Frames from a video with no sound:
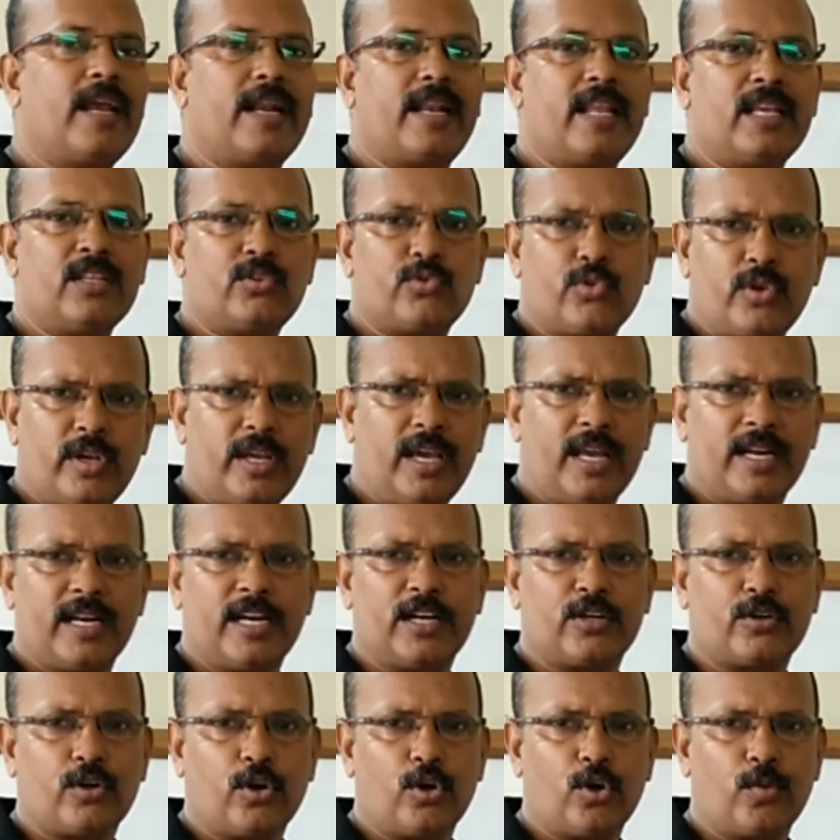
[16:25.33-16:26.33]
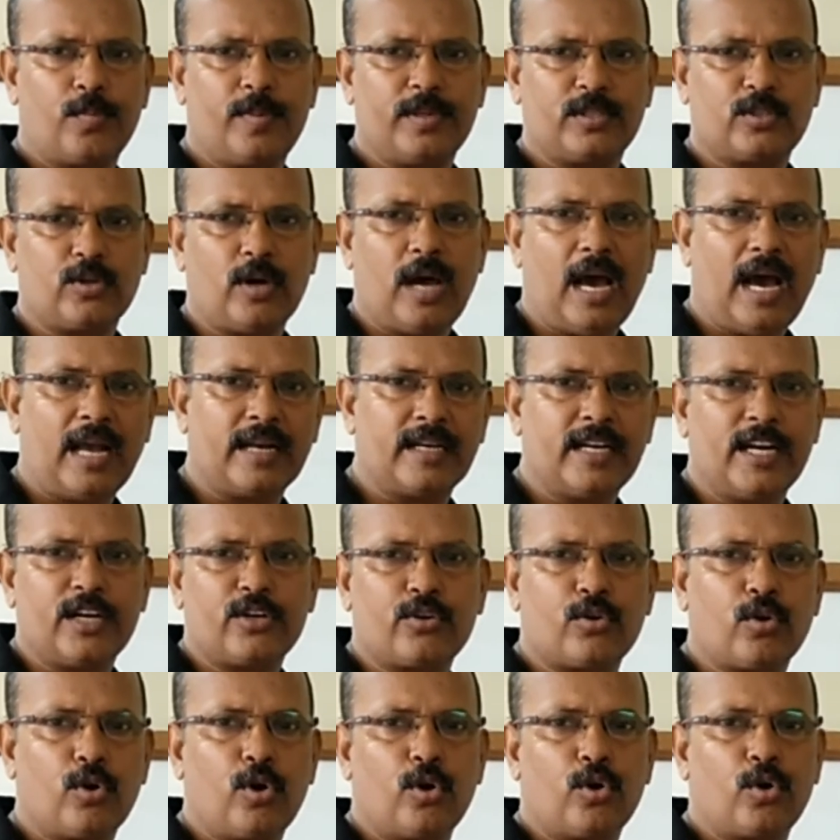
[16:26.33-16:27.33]
getting 300 crore rupees. So
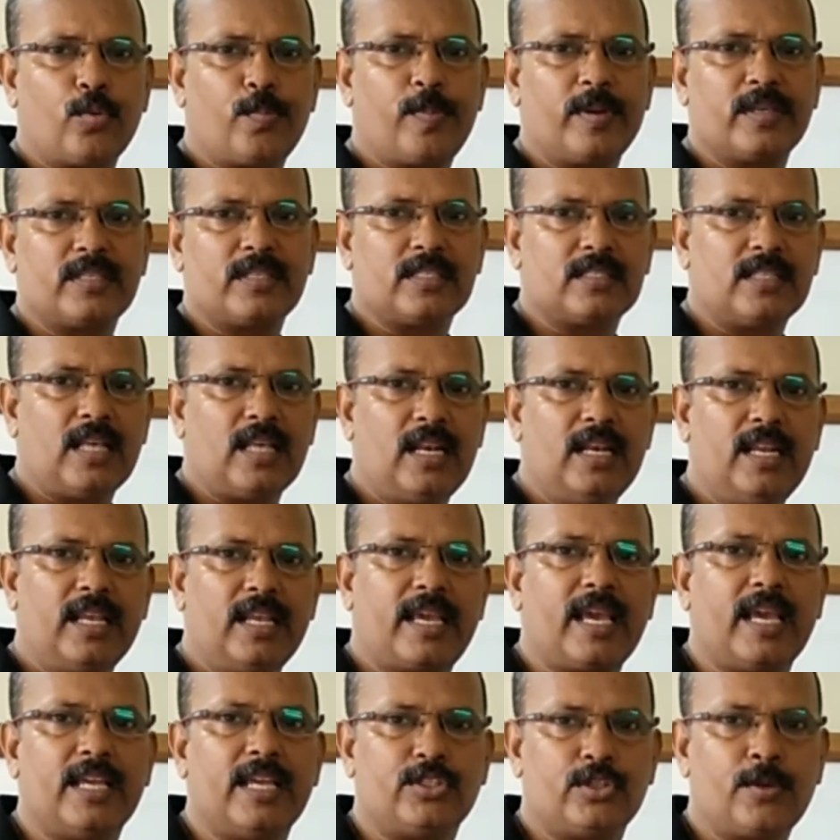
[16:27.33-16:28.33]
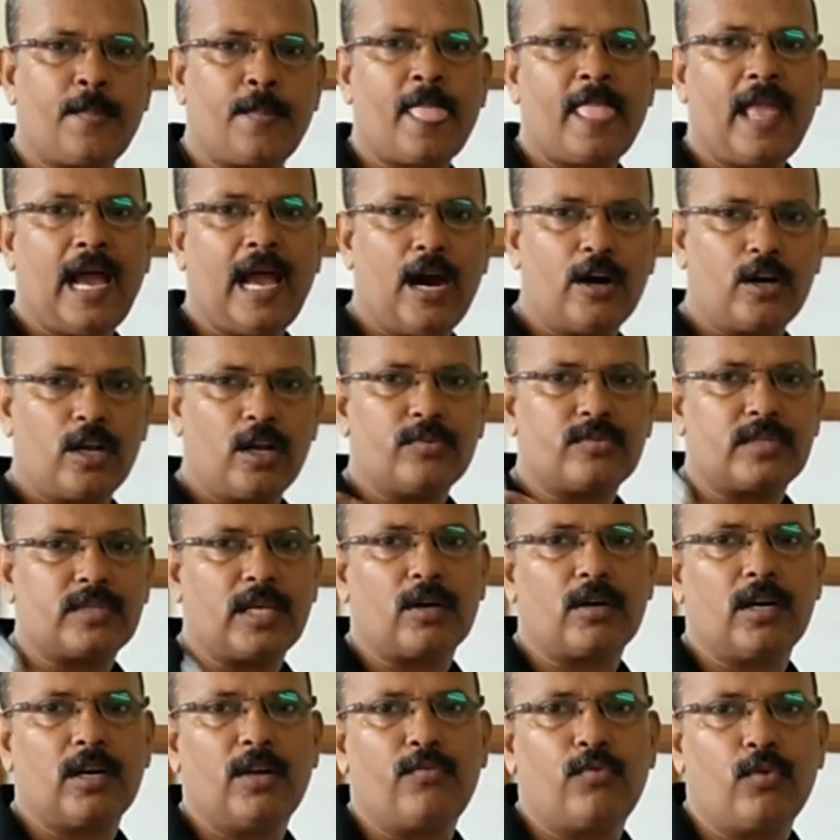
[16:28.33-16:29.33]
100 crore rupees is the leakage out of
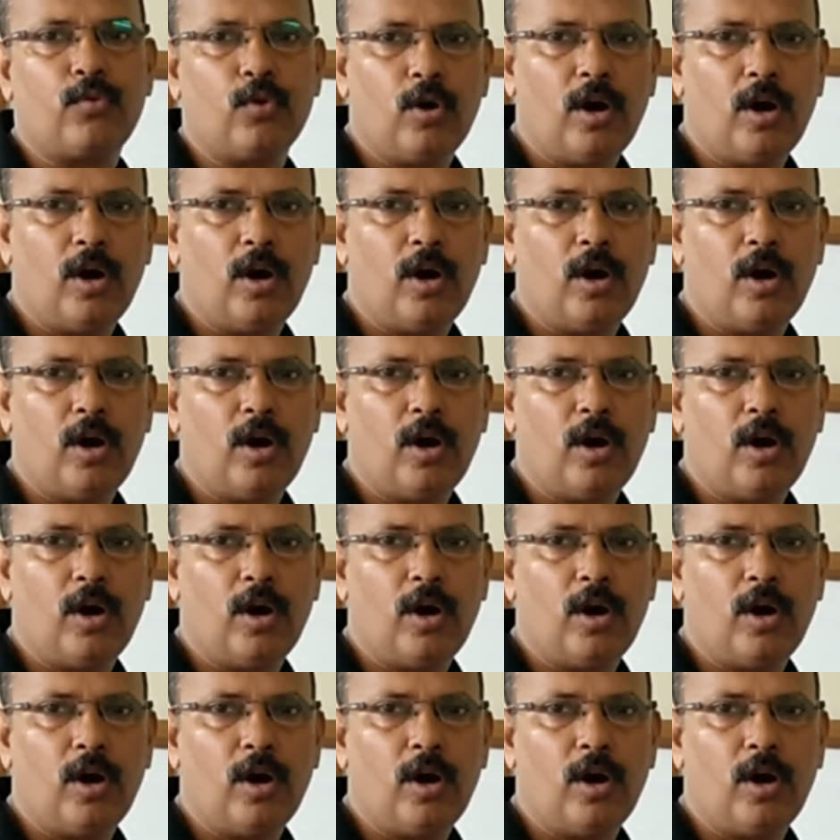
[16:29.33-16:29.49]
circular